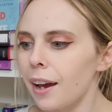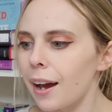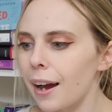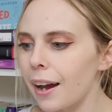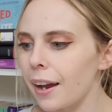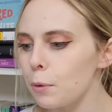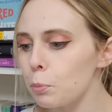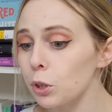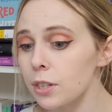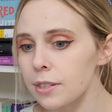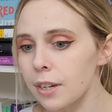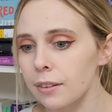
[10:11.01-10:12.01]
I put
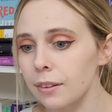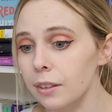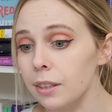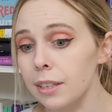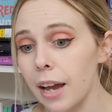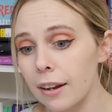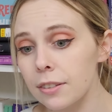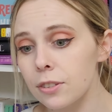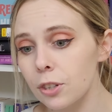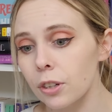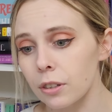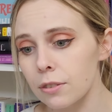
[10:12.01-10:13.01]
this on last
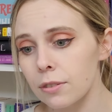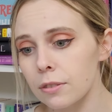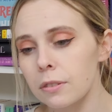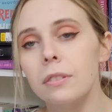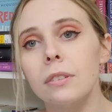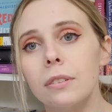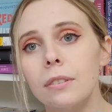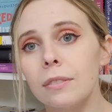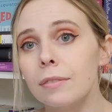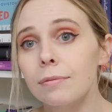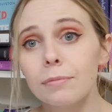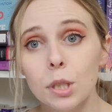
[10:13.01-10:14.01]
year's
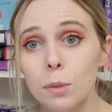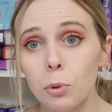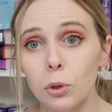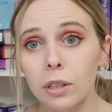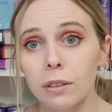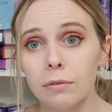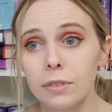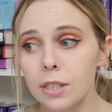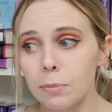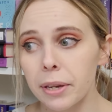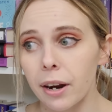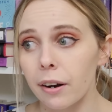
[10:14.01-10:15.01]
spooky
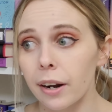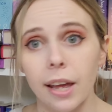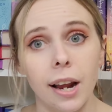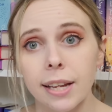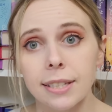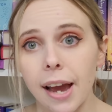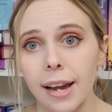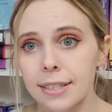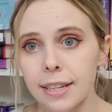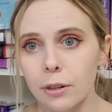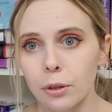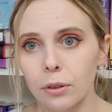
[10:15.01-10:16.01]
TBR and I
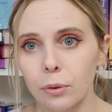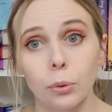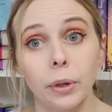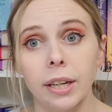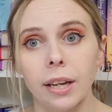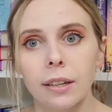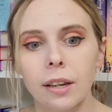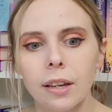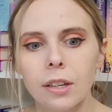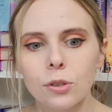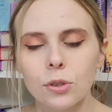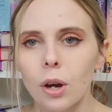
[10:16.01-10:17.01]
didn't read it.
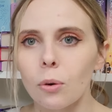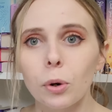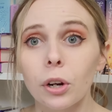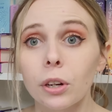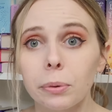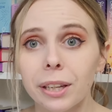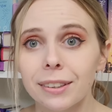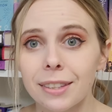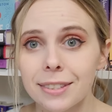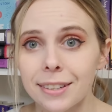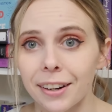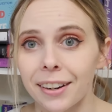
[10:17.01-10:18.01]
So we're gonna read it
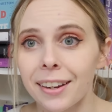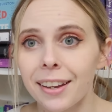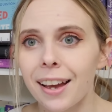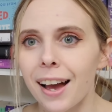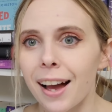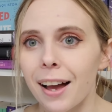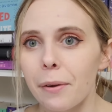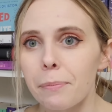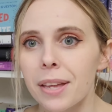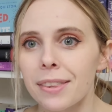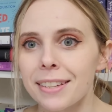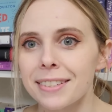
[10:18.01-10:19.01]
this year.
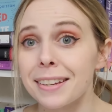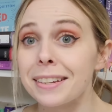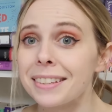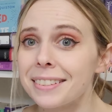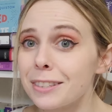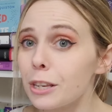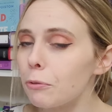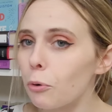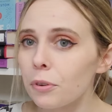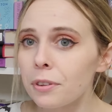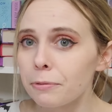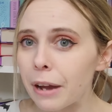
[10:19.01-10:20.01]
This is the
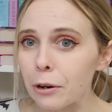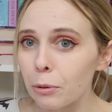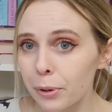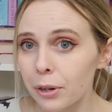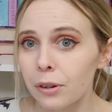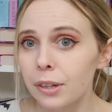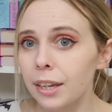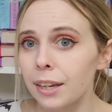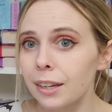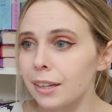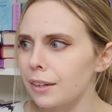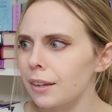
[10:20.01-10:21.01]
fourth and final book
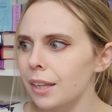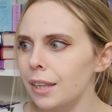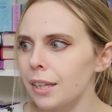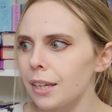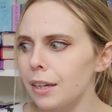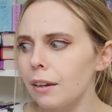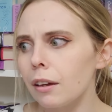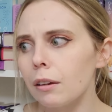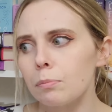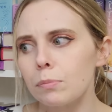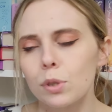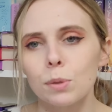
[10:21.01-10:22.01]
in
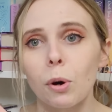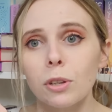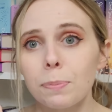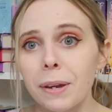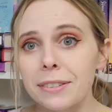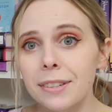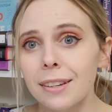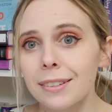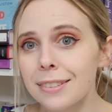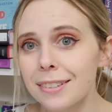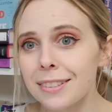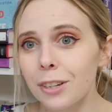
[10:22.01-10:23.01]
the Small
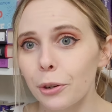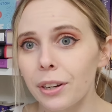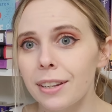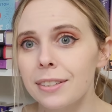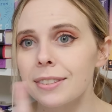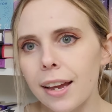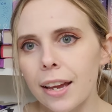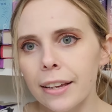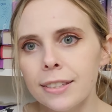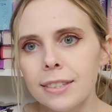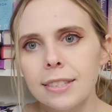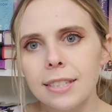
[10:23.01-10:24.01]
Spaces series.
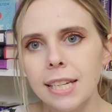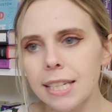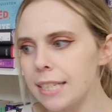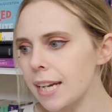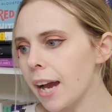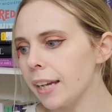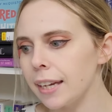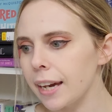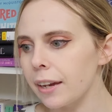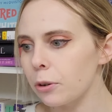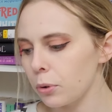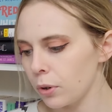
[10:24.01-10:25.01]
It's teeny tiny.
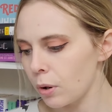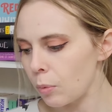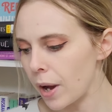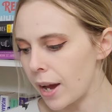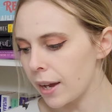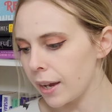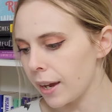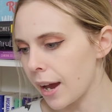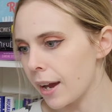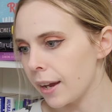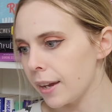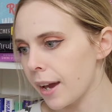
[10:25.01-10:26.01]
I don't know why
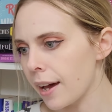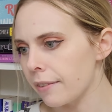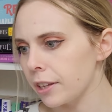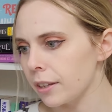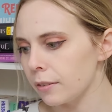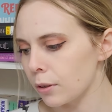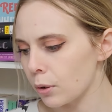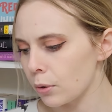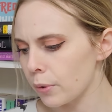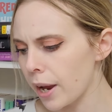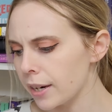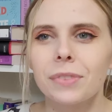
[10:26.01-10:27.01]
I haven't
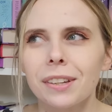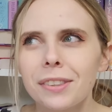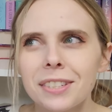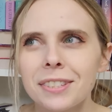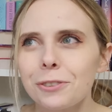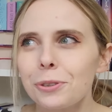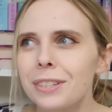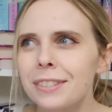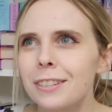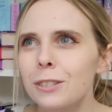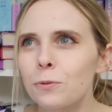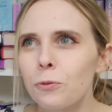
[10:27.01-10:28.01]
read it. This series
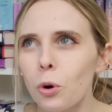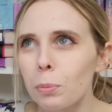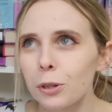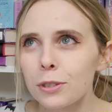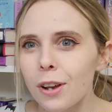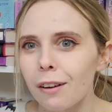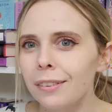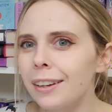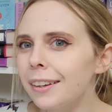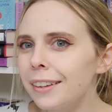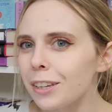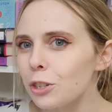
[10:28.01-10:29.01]
is 4 books long.
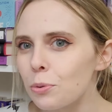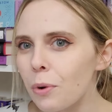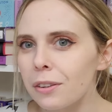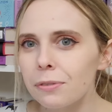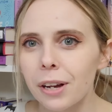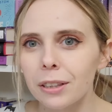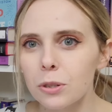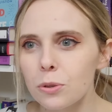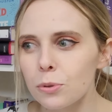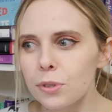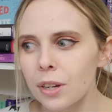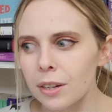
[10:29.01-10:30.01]
Each one
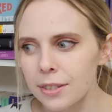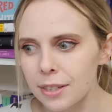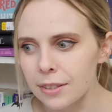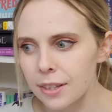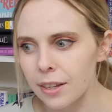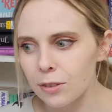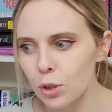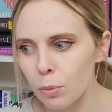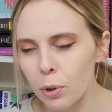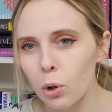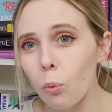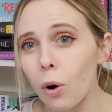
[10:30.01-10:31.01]
follows a season. So
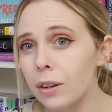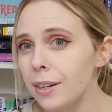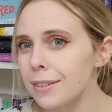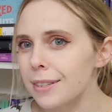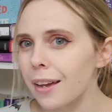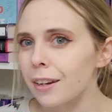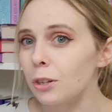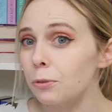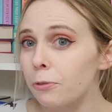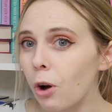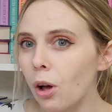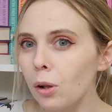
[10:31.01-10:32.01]
book 1 is set in
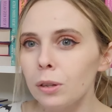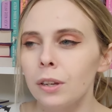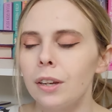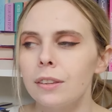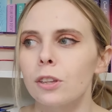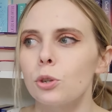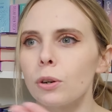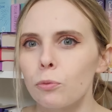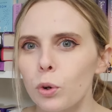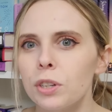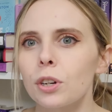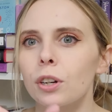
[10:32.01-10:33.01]
fall, then you have
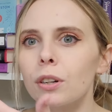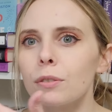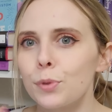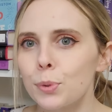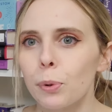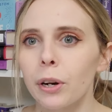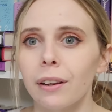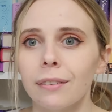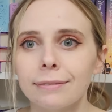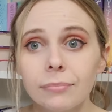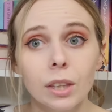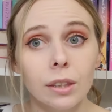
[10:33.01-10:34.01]
winter,
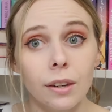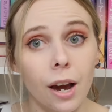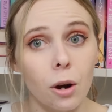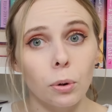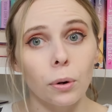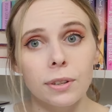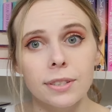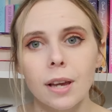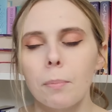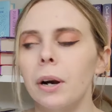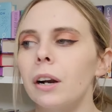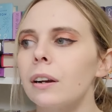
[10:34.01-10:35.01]
spring, now we're in
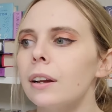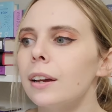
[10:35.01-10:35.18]
summer.